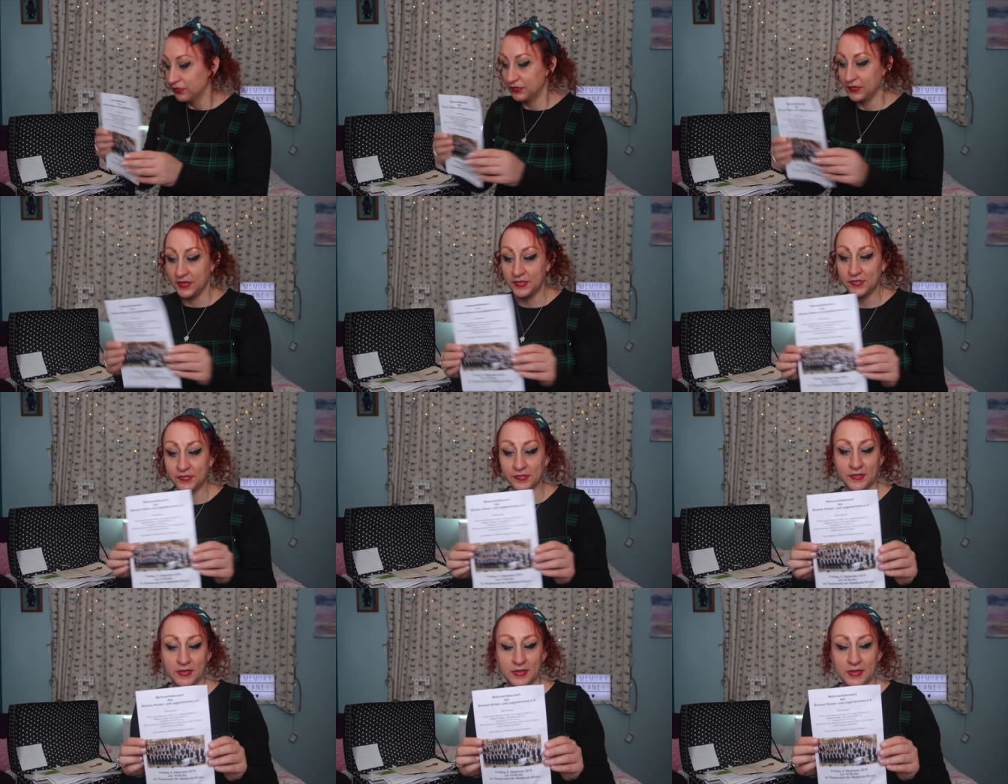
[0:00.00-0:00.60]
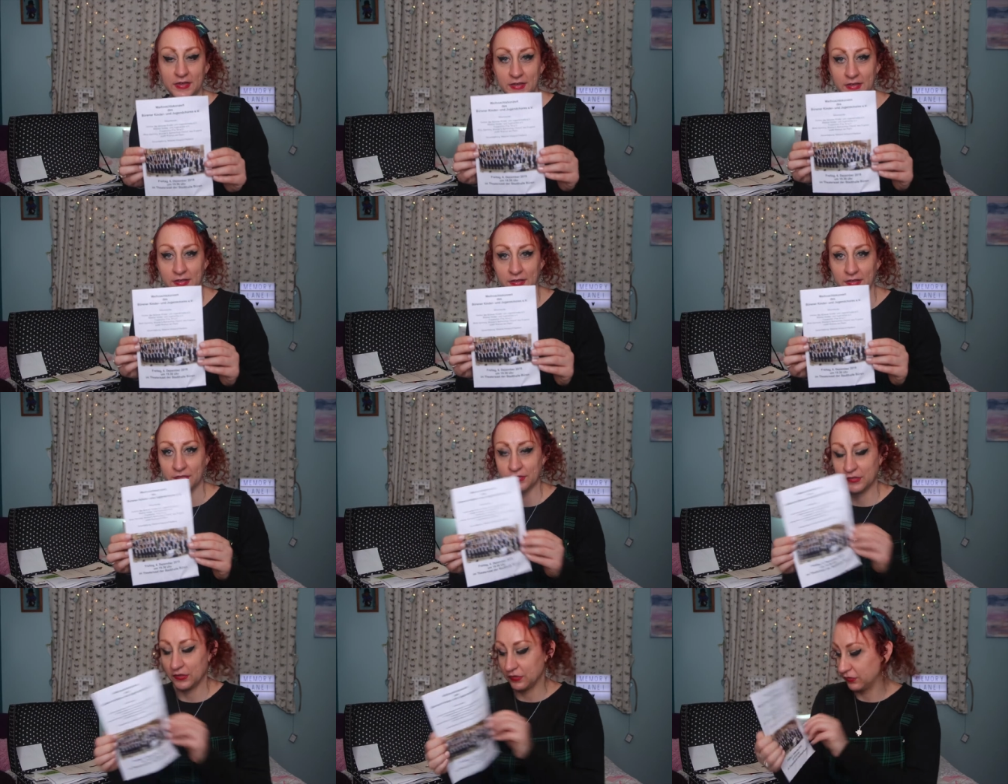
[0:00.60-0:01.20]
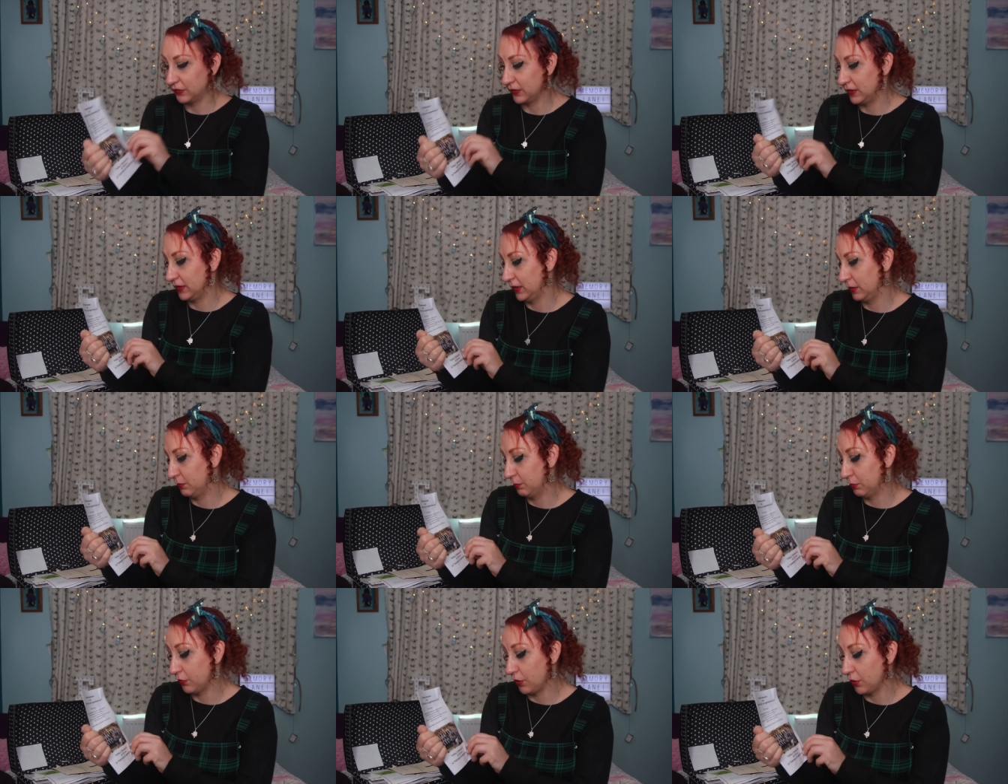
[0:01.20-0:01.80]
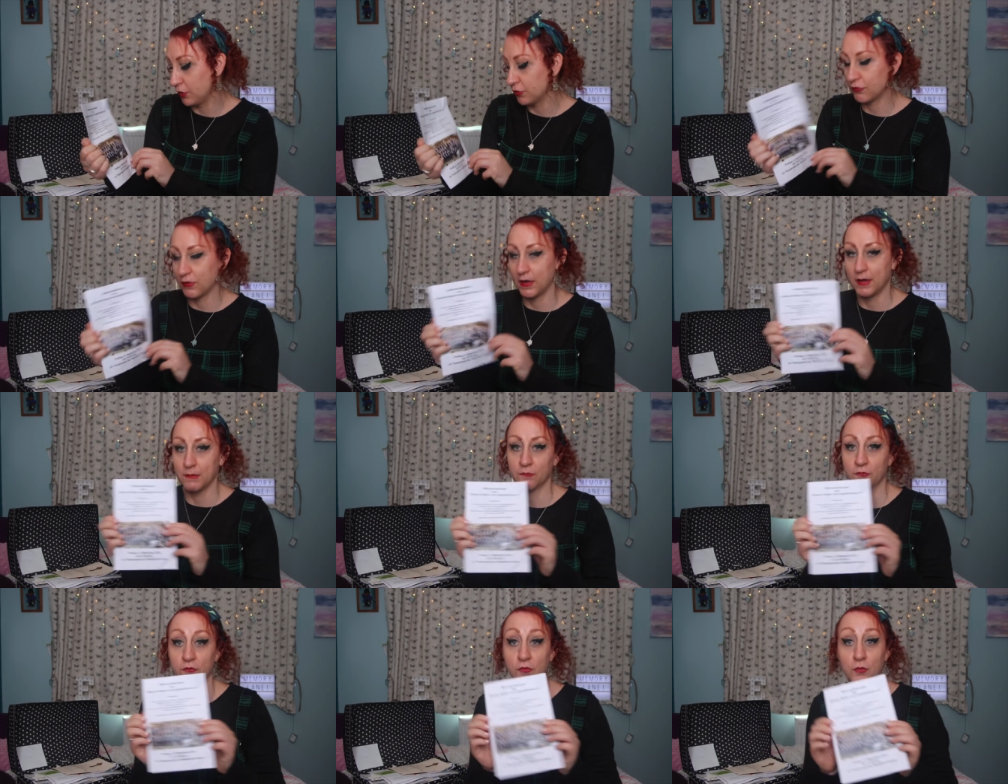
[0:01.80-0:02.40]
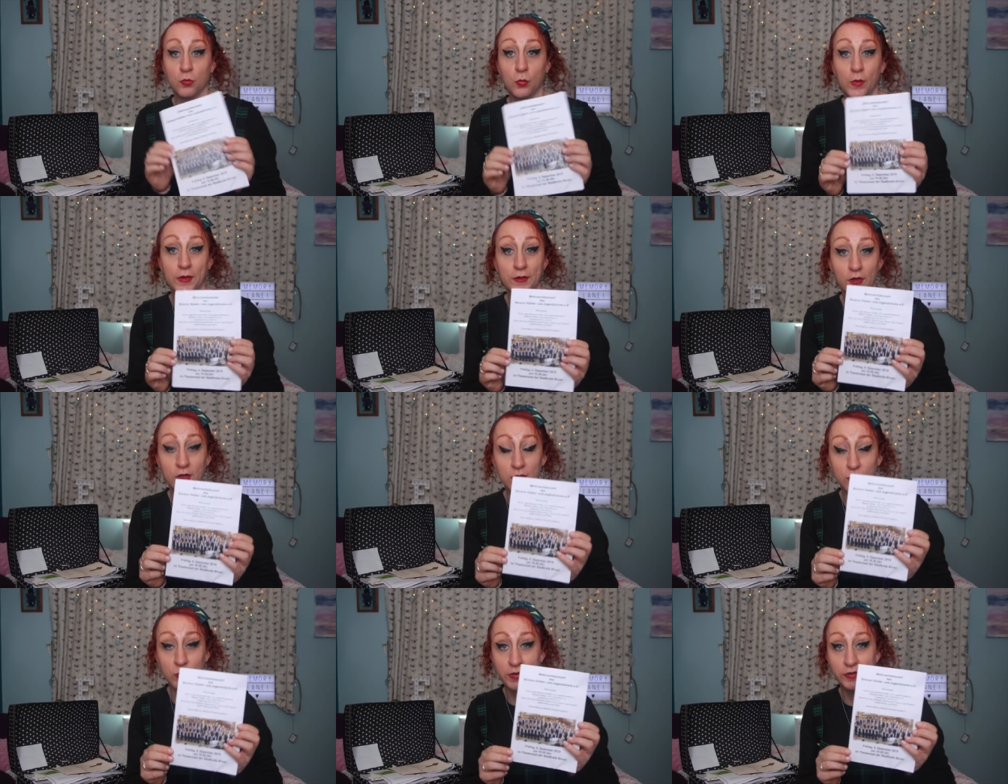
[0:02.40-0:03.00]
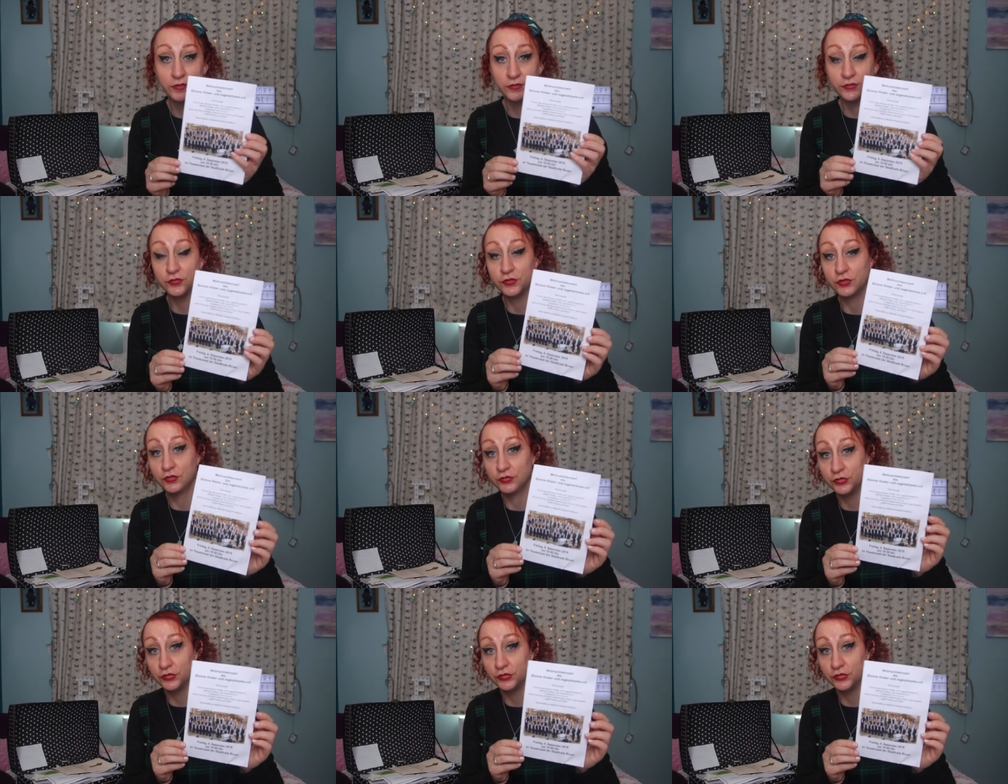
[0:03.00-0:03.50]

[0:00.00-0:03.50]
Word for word: This is the program from when I went to